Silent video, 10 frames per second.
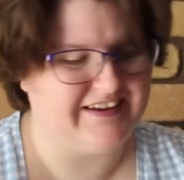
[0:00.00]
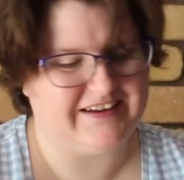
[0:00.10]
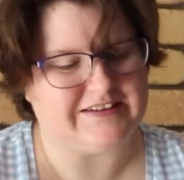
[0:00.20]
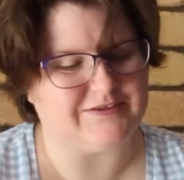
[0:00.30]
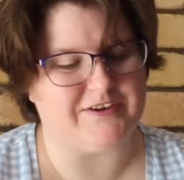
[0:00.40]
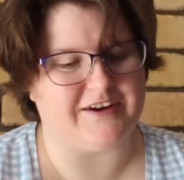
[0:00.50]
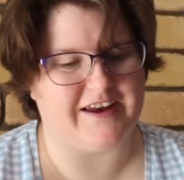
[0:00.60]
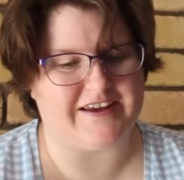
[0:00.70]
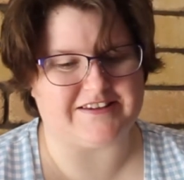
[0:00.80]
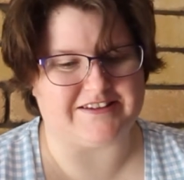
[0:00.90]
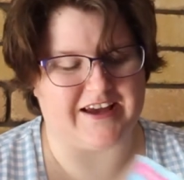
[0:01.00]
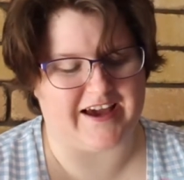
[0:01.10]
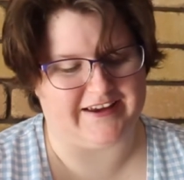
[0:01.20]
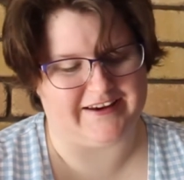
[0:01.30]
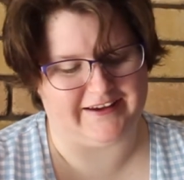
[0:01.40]
It's very
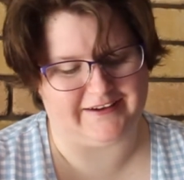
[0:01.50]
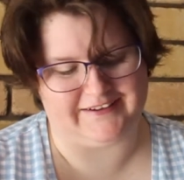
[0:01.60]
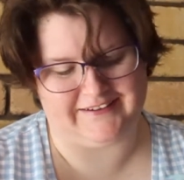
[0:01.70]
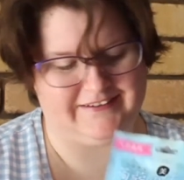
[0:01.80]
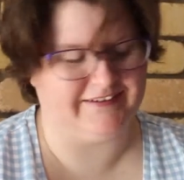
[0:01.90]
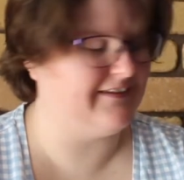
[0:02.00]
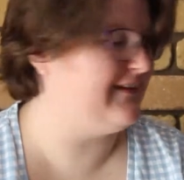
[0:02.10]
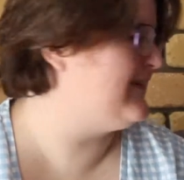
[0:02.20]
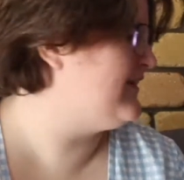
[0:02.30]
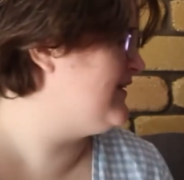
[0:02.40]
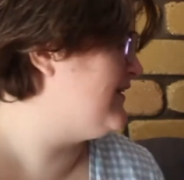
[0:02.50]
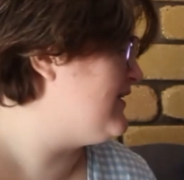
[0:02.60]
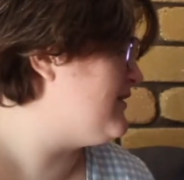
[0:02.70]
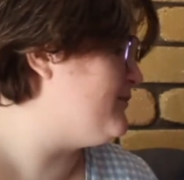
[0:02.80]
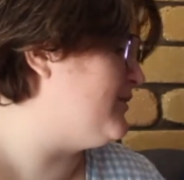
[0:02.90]
entertaining.
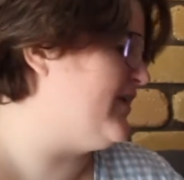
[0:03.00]
But